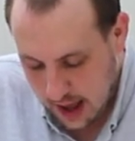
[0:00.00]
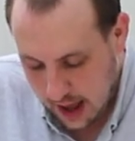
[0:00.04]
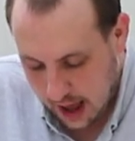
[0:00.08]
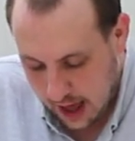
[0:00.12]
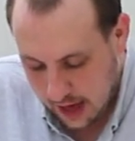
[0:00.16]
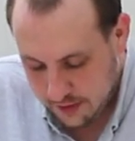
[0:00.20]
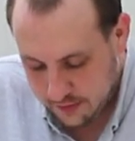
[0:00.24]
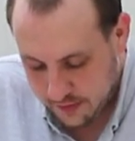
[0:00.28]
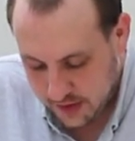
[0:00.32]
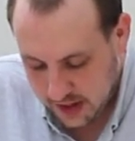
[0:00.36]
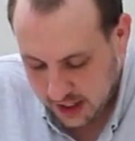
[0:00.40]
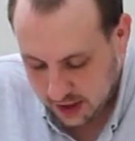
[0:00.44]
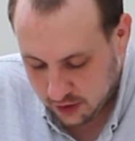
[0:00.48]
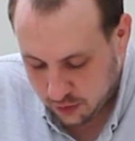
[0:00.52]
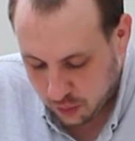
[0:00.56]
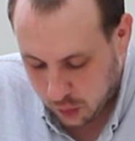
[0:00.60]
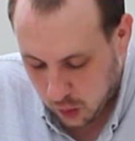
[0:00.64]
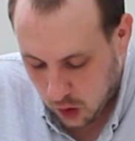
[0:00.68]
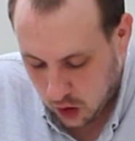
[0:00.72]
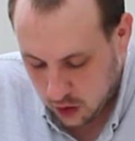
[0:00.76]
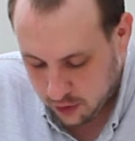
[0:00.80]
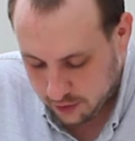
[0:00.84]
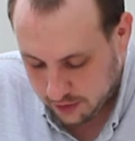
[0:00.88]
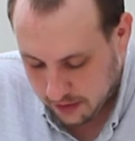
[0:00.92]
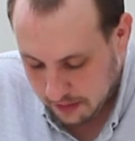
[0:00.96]
At these
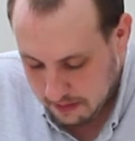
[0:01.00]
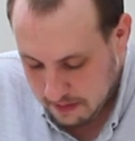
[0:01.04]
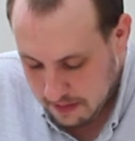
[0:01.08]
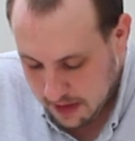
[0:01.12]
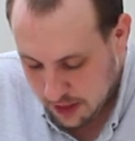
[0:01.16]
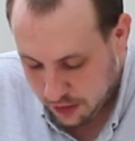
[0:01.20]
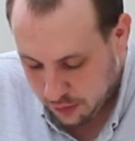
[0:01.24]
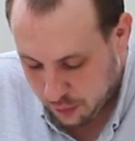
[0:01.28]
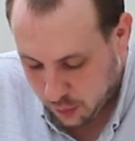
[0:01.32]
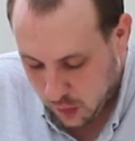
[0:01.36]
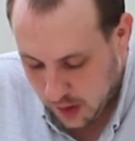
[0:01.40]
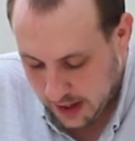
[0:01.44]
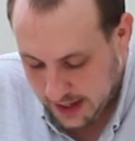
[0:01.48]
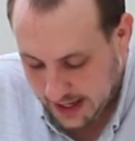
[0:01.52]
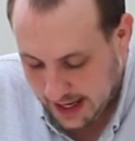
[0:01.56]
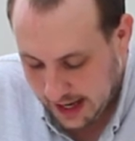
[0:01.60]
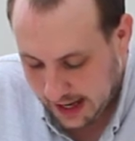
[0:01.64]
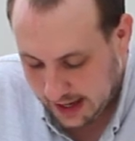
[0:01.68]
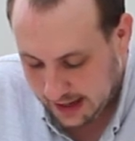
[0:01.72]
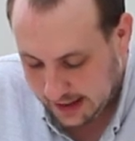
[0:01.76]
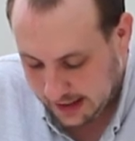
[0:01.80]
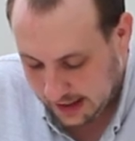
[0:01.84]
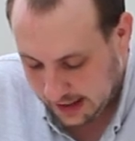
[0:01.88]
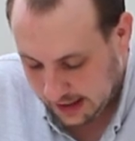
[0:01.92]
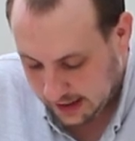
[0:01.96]
words,
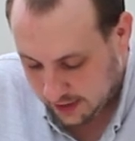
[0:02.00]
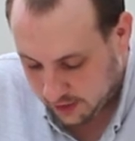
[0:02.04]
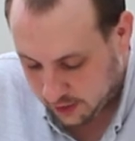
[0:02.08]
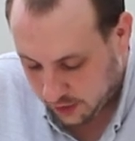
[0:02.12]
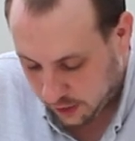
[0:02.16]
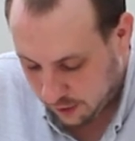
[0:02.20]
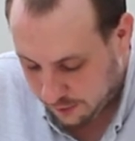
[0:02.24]
Mithridates